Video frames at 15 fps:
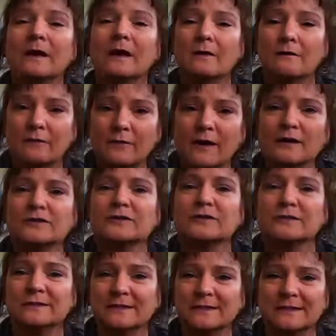
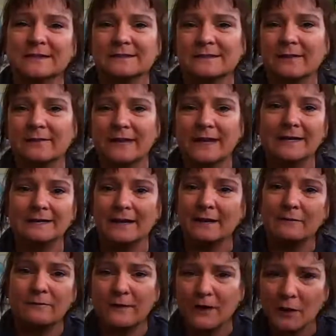functional 6, 7, 8,
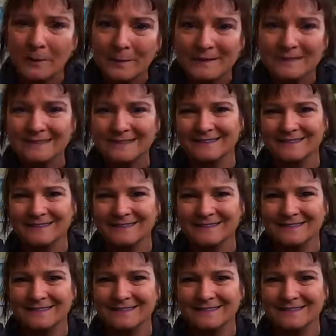10-figure business.